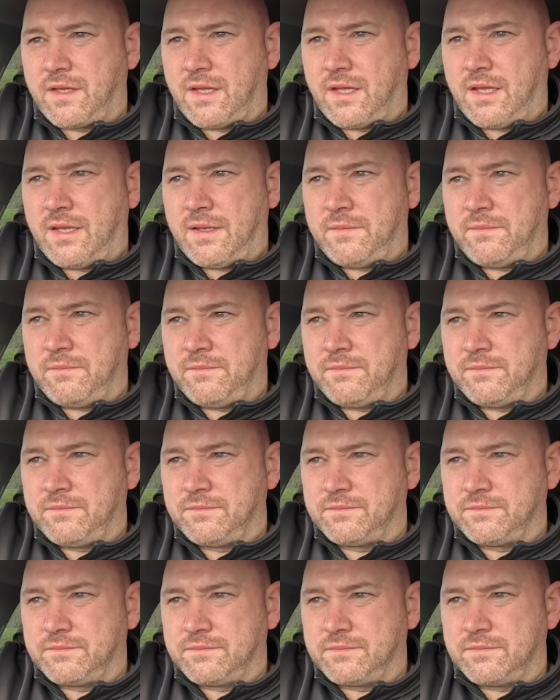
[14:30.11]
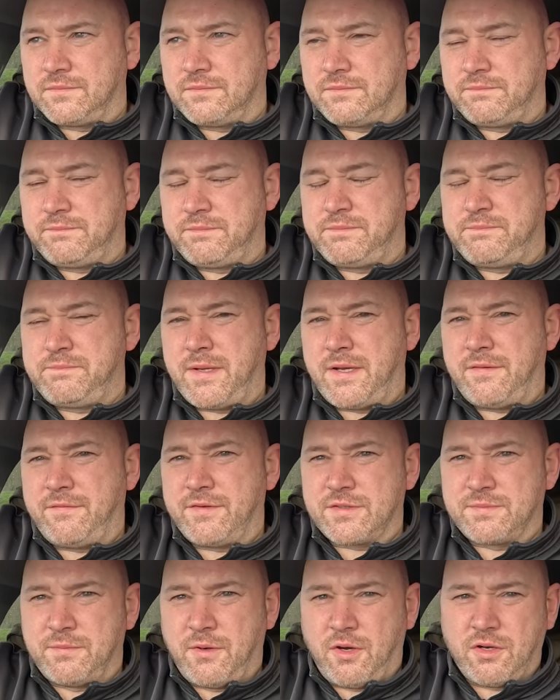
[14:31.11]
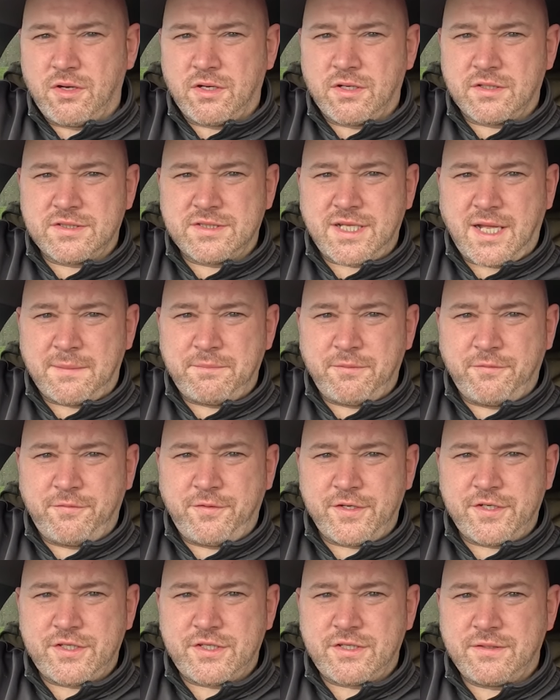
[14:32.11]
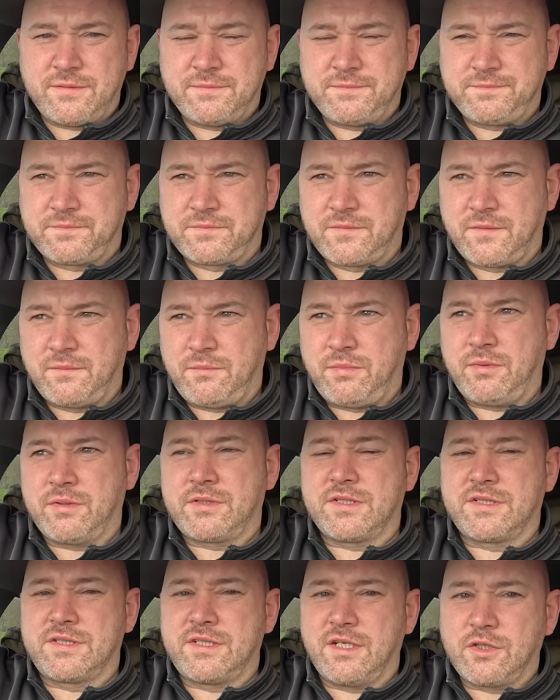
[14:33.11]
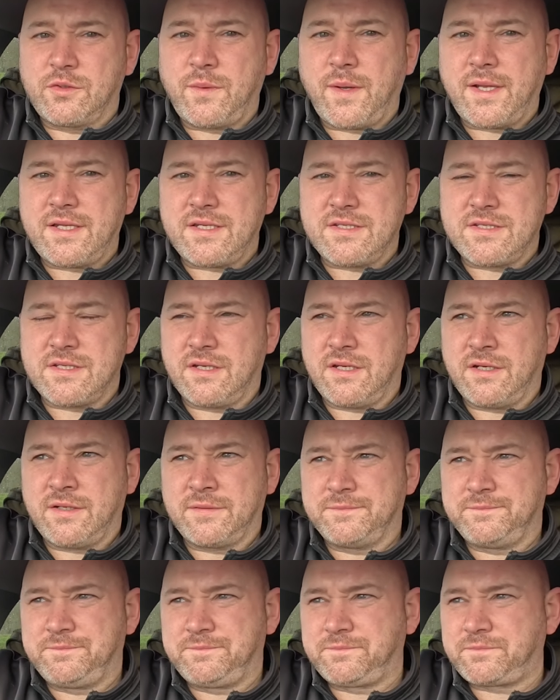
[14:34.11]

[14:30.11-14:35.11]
Bit of a smaller stamp of fish, but there's still 20s in there.